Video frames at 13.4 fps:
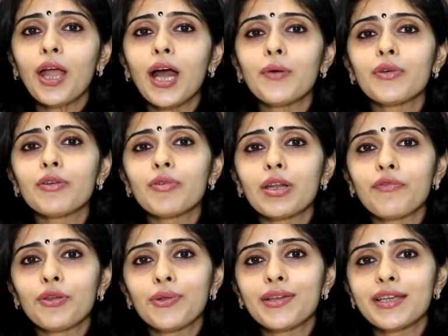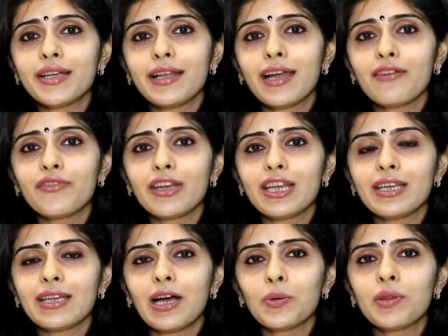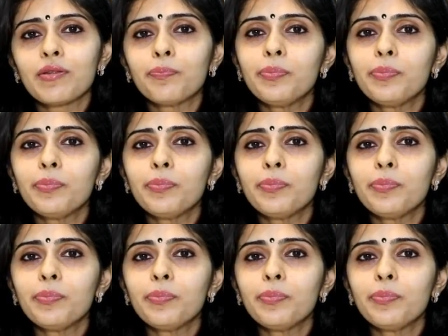However, if you still have any doubts,